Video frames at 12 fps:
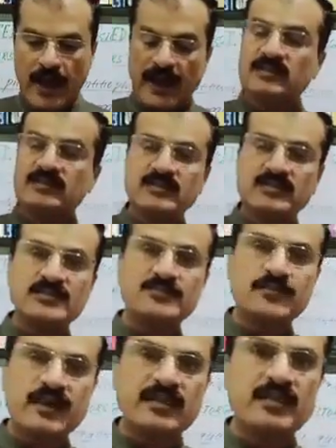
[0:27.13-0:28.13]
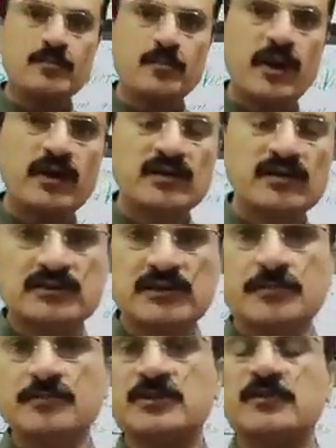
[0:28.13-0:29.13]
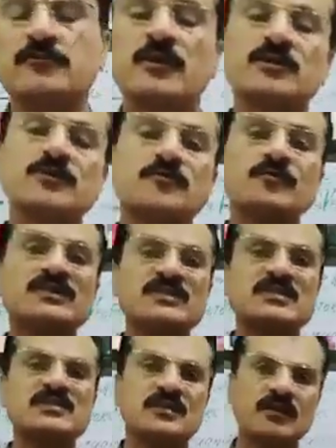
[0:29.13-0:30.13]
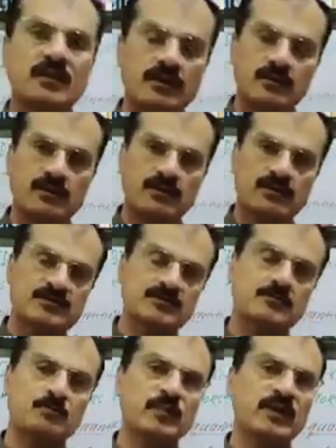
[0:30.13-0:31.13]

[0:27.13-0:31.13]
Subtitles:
And this is very important chapter for the physics learners